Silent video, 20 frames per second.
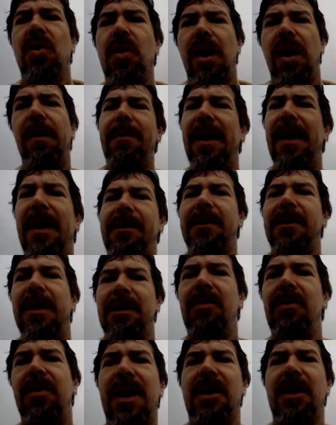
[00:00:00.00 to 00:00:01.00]
who I met
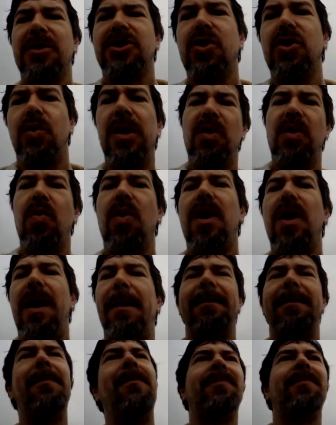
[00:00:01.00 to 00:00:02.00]
when I was
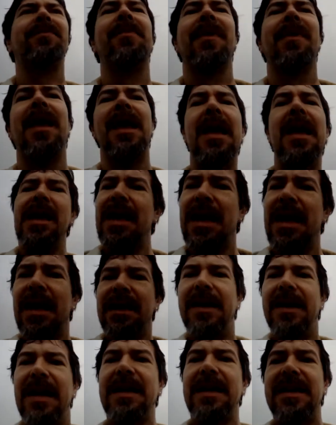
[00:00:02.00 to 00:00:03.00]
21.
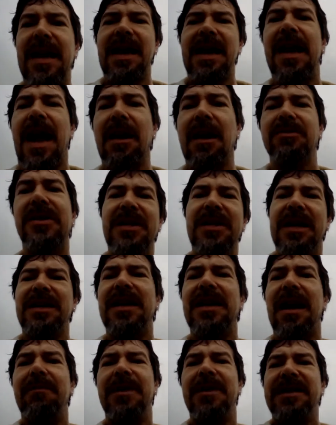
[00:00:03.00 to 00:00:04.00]
Nickname, I was
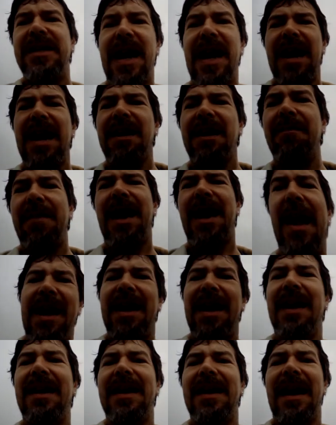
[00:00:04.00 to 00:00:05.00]
nicknamed the Tan
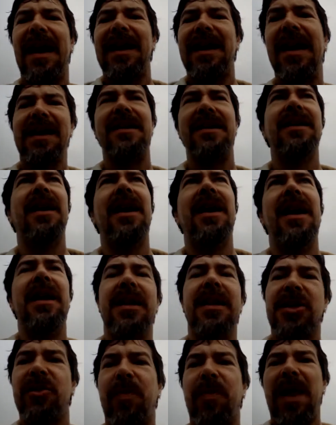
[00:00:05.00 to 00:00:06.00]
Man and
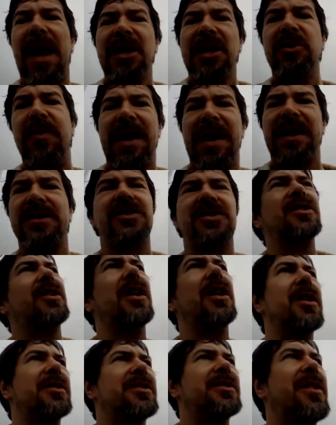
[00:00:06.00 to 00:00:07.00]
the Splash Master
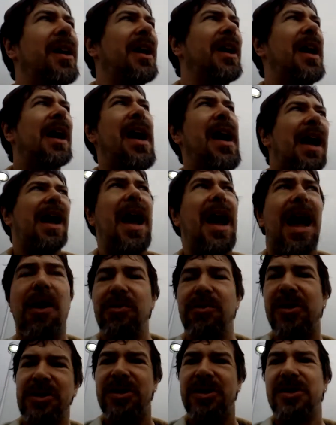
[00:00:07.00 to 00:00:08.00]
because
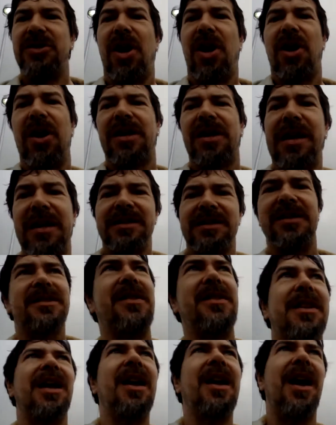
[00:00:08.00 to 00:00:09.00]
I was as dark as
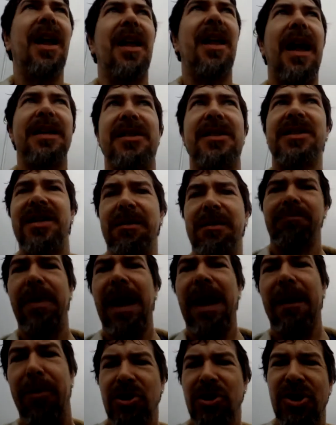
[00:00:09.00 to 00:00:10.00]
a
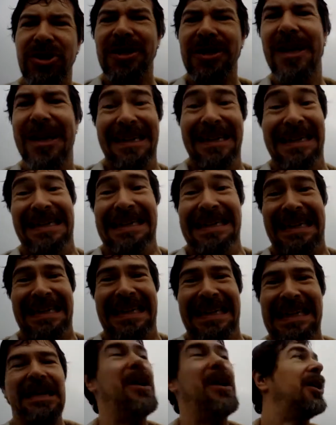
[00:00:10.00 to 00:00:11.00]
light-skinned black person.
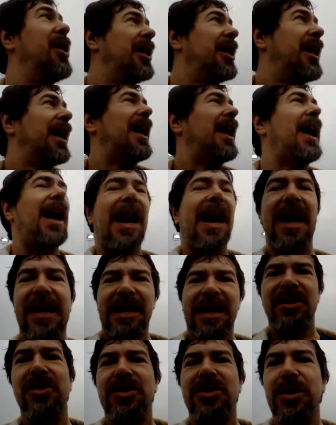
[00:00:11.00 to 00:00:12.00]

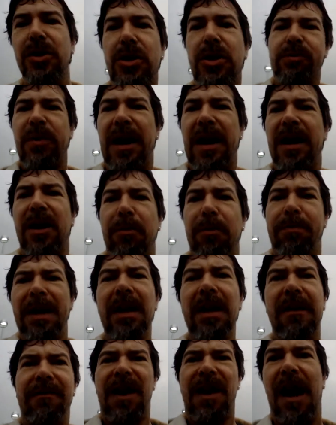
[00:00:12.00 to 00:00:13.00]
And I used to do spread eagle
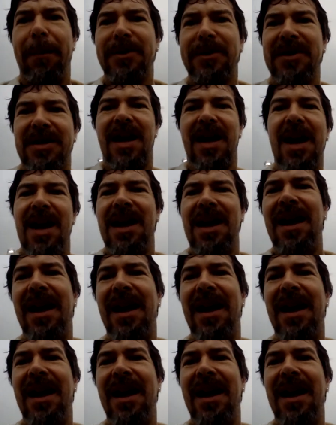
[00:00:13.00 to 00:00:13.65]
belly flops,